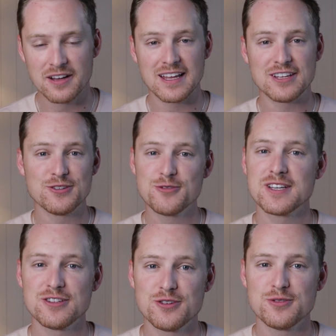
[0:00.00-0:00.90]
that you
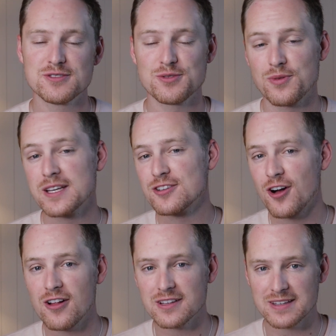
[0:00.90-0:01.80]
can use when
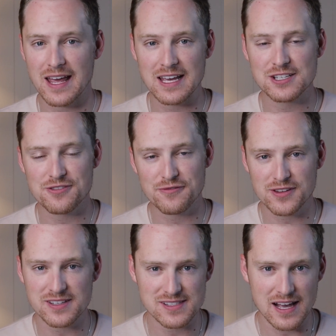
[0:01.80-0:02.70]
calling the agent for
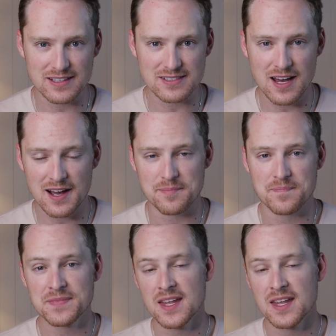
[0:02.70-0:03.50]
the second time.